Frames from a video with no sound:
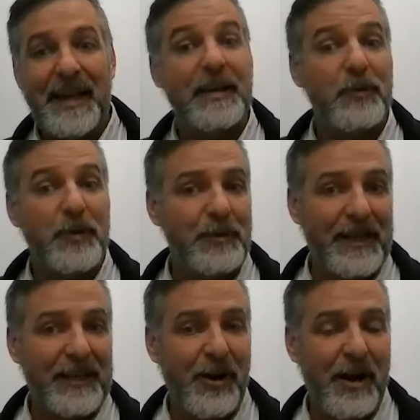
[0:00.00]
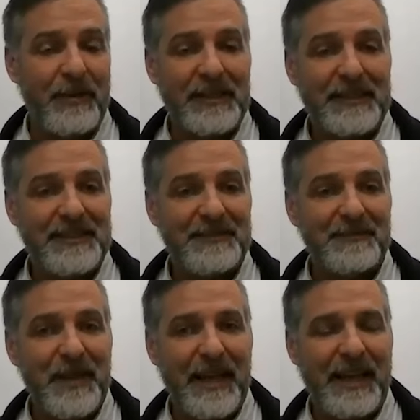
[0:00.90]
equitable economics,
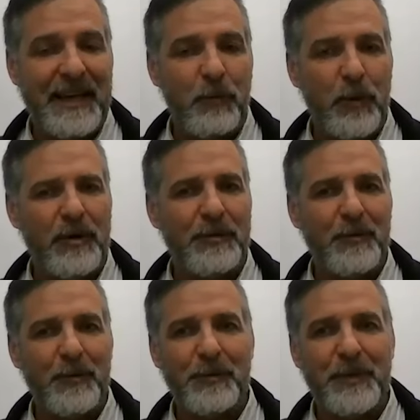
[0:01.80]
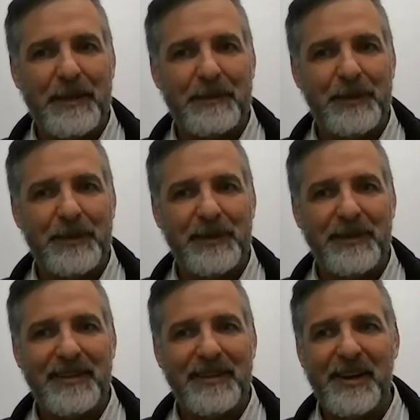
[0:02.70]
where people